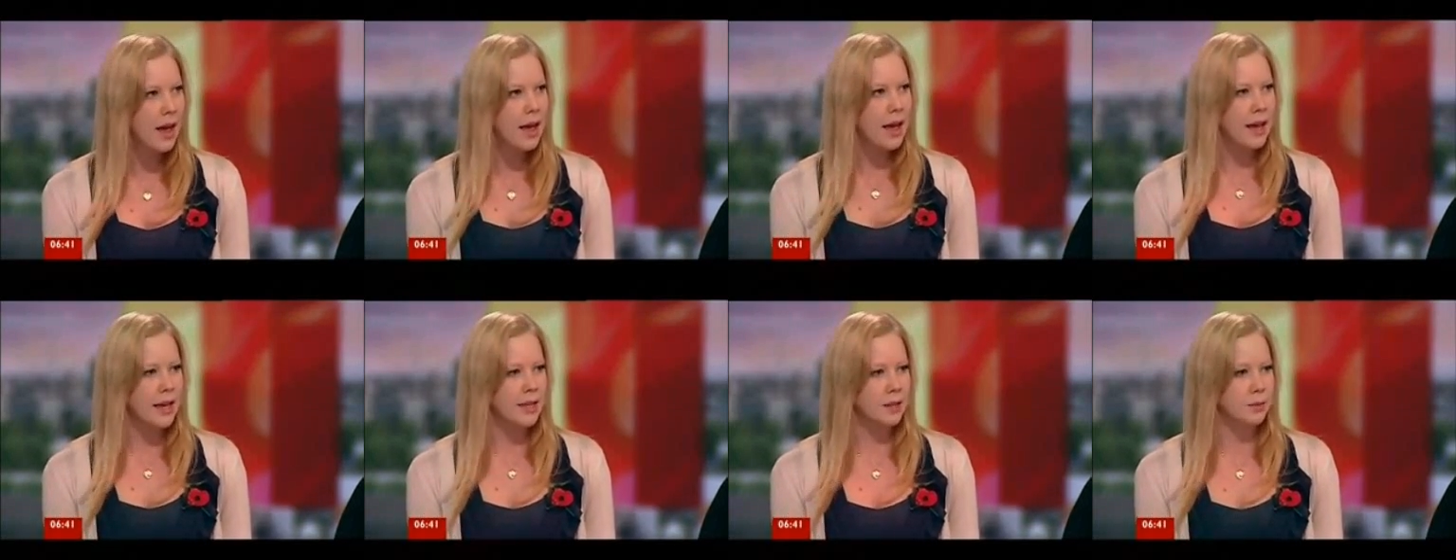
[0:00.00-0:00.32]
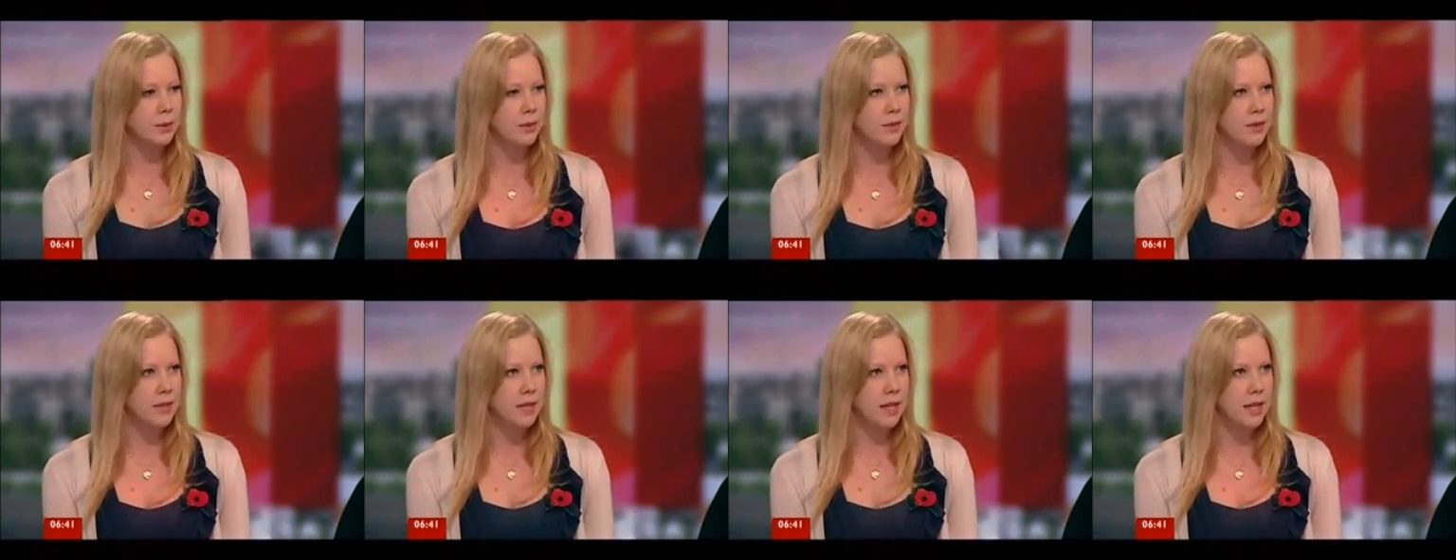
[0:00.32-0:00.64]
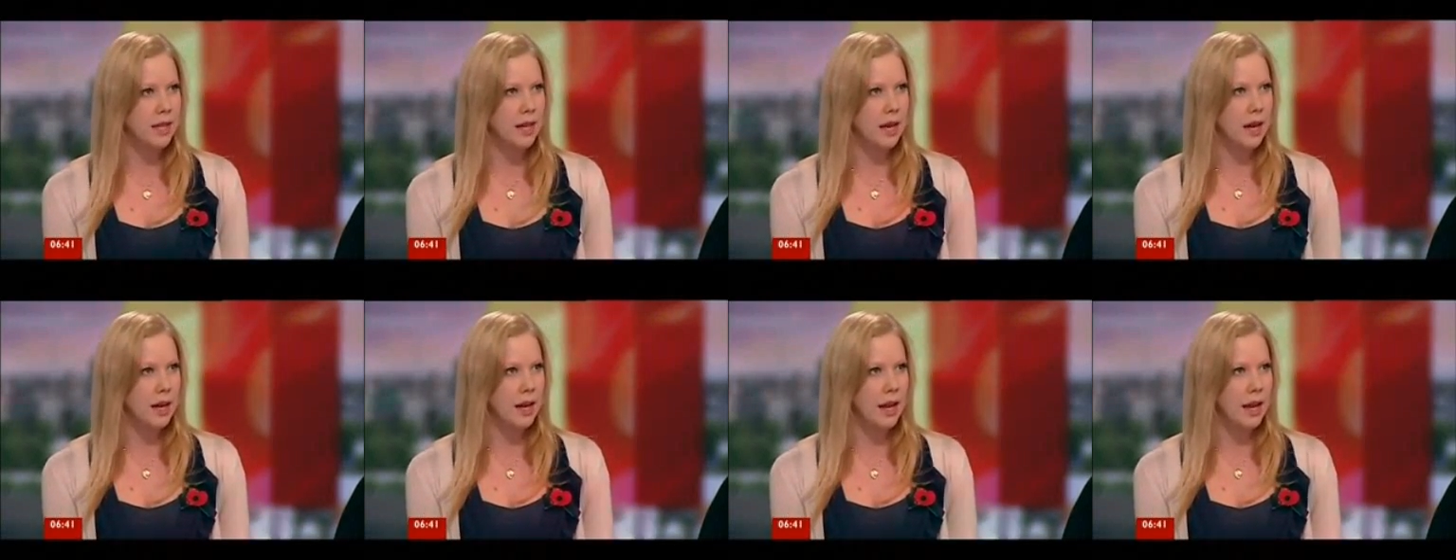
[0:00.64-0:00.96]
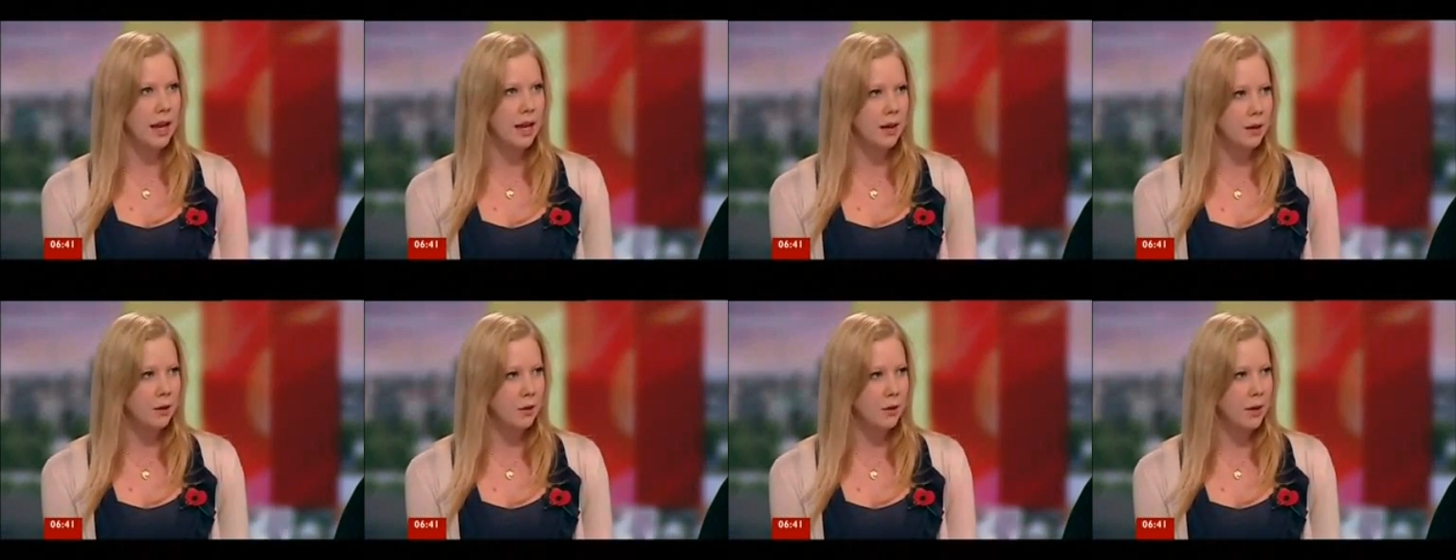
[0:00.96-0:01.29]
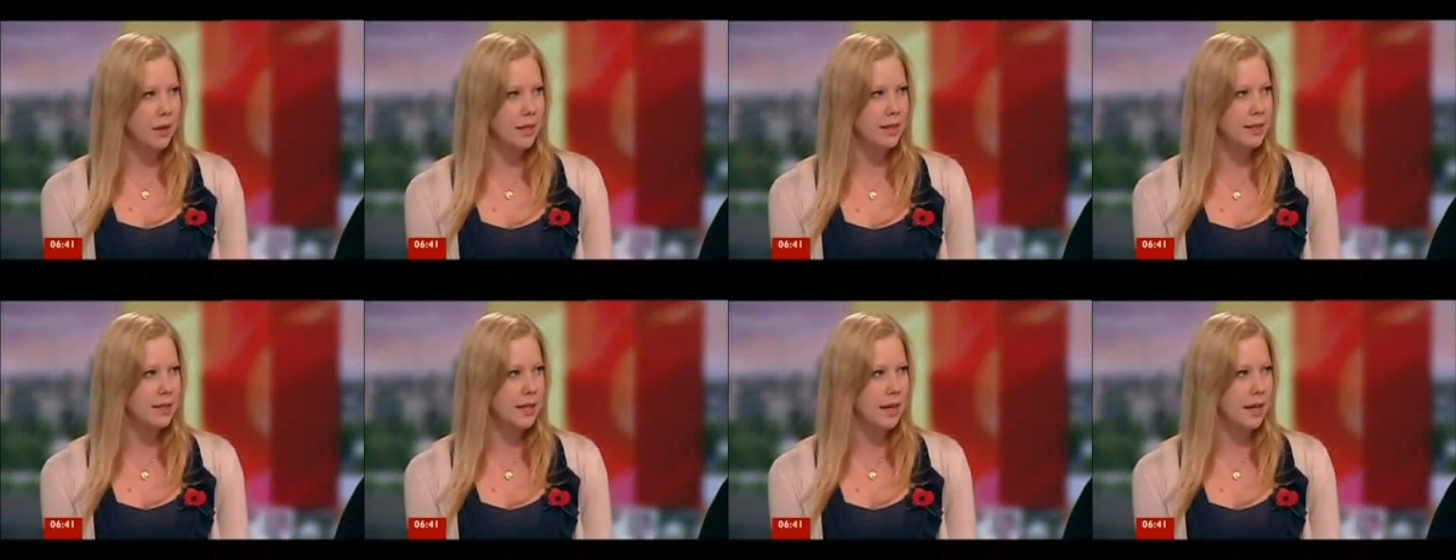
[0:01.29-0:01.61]
is we've seen an
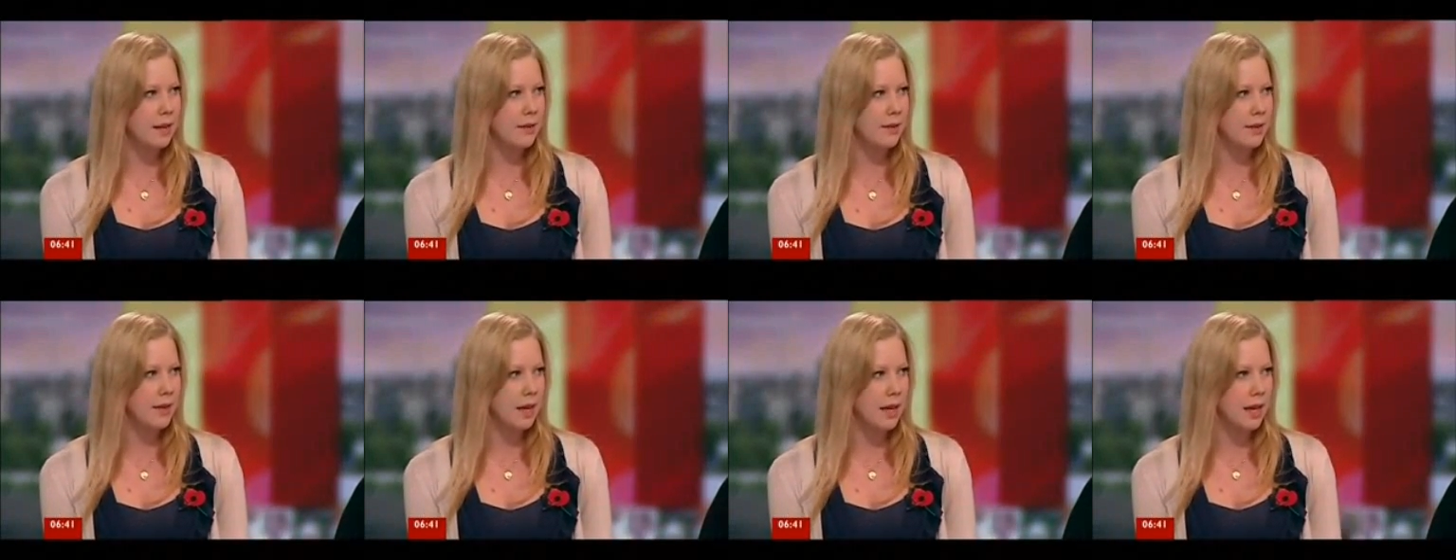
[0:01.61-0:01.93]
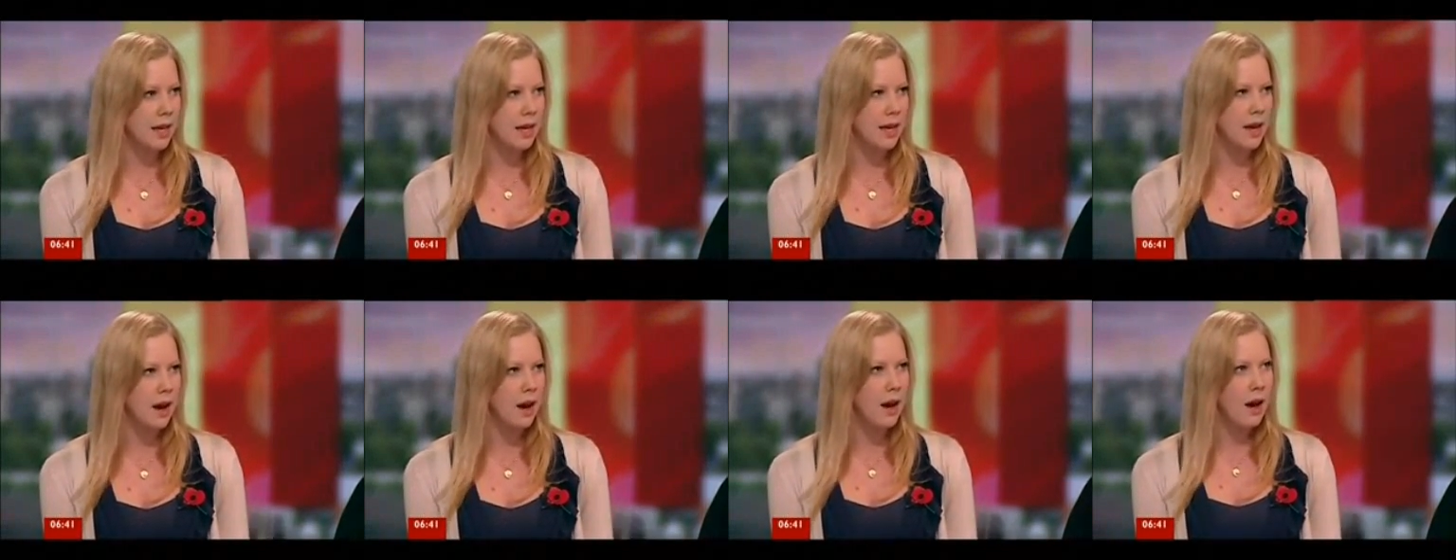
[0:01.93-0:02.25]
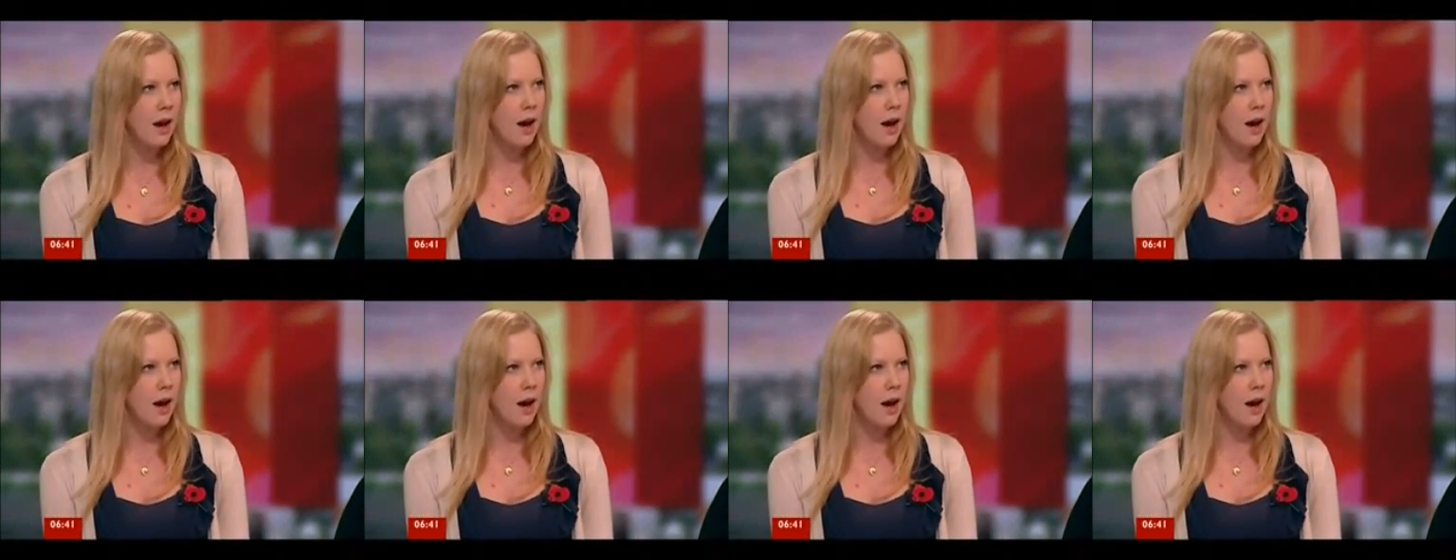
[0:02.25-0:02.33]
increase in the